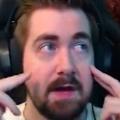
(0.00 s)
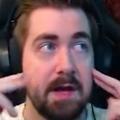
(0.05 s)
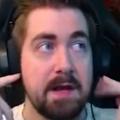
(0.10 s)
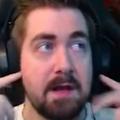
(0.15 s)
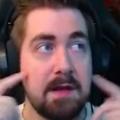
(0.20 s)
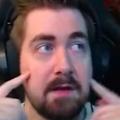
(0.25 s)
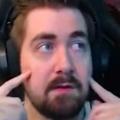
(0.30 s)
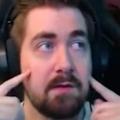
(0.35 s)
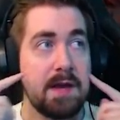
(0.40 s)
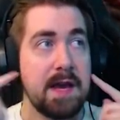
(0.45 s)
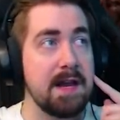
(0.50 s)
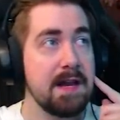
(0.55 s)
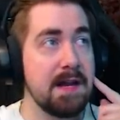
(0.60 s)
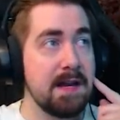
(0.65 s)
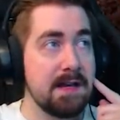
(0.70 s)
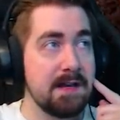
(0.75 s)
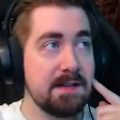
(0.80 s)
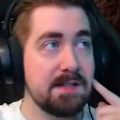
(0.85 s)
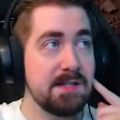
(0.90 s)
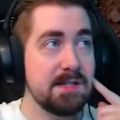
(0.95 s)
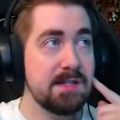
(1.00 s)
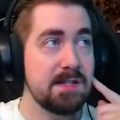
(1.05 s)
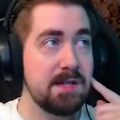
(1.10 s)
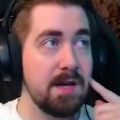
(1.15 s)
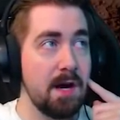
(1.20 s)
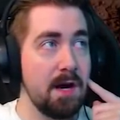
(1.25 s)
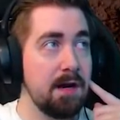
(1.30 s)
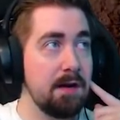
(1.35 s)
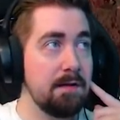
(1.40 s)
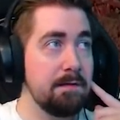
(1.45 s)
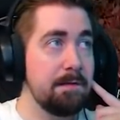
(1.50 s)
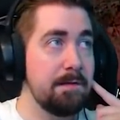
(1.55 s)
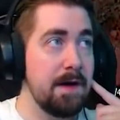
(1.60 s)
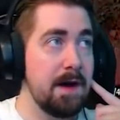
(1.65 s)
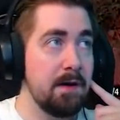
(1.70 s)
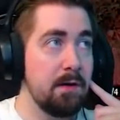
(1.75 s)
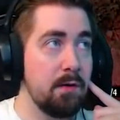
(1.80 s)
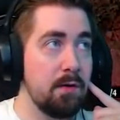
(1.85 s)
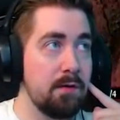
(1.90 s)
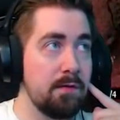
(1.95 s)
You can't like start
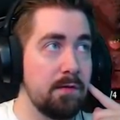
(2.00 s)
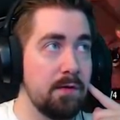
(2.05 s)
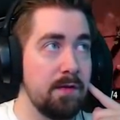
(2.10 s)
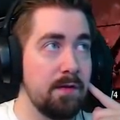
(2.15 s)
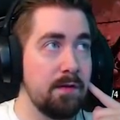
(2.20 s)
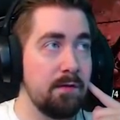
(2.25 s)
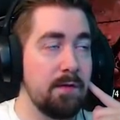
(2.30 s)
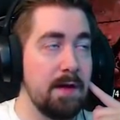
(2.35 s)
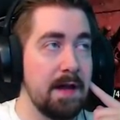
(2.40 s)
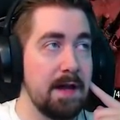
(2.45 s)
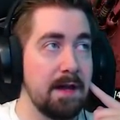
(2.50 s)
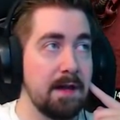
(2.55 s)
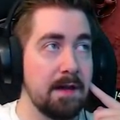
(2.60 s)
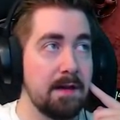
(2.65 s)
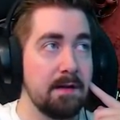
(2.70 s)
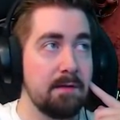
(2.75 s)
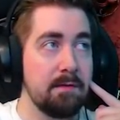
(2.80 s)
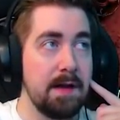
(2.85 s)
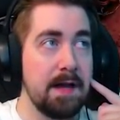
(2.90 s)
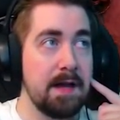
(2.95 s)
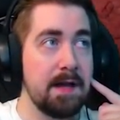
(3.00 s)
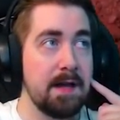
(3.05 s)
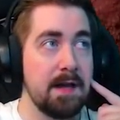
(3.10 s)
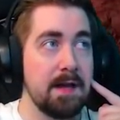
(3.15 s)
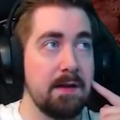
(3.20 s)
far over on the right, right?